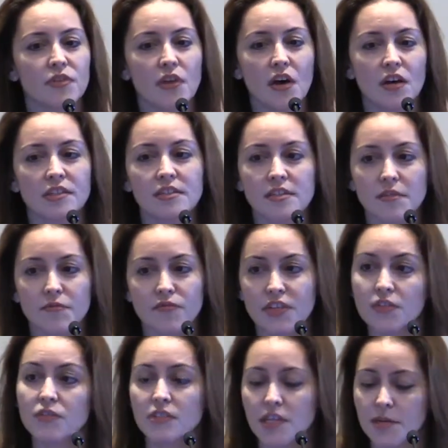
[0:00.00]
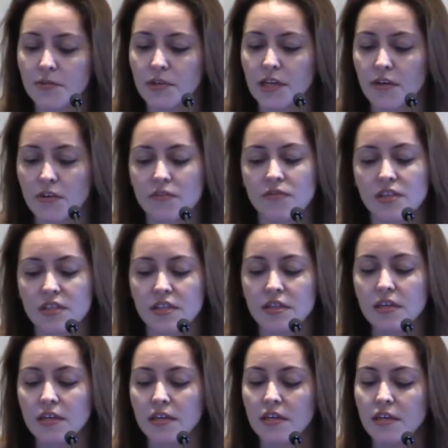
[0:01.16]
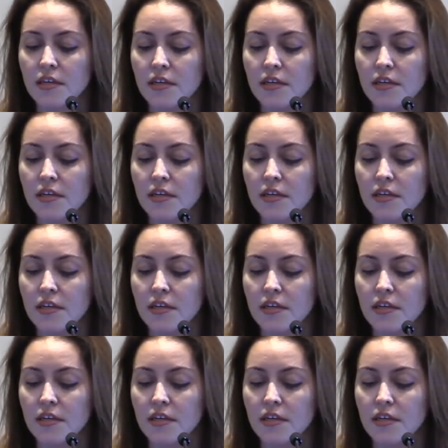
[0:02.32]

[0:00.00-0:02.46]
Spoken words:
with the autism phenotype or characteristic.